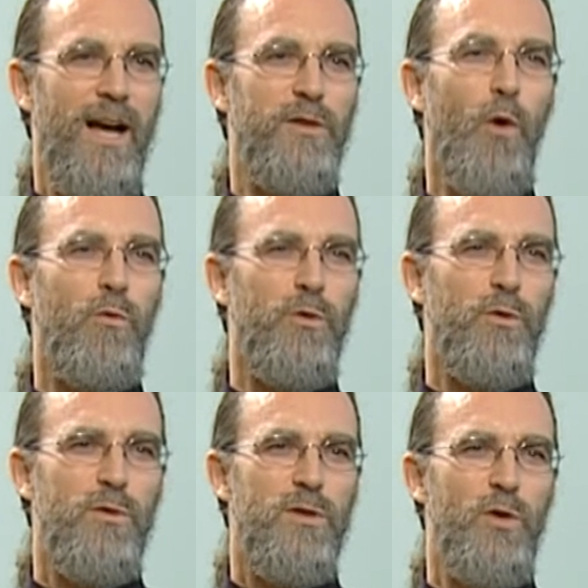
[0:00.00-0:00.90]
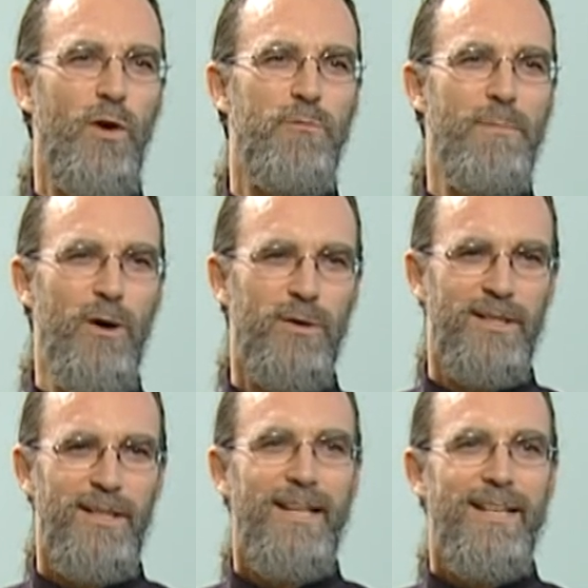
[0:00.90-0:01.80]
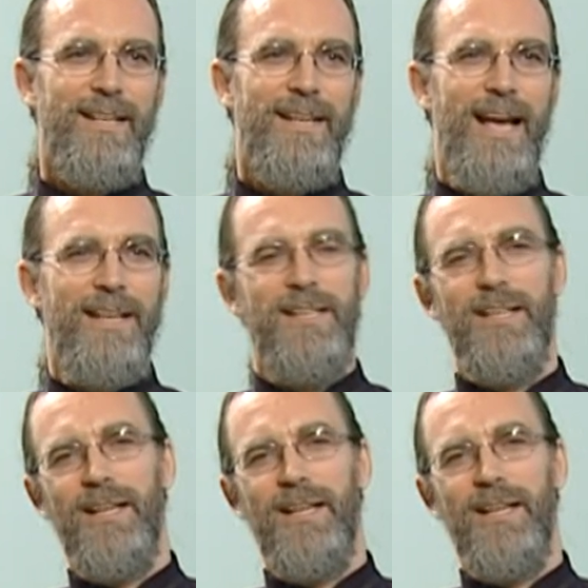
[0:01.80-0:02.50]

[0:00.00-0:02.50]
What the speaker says: tofu sort of milk. And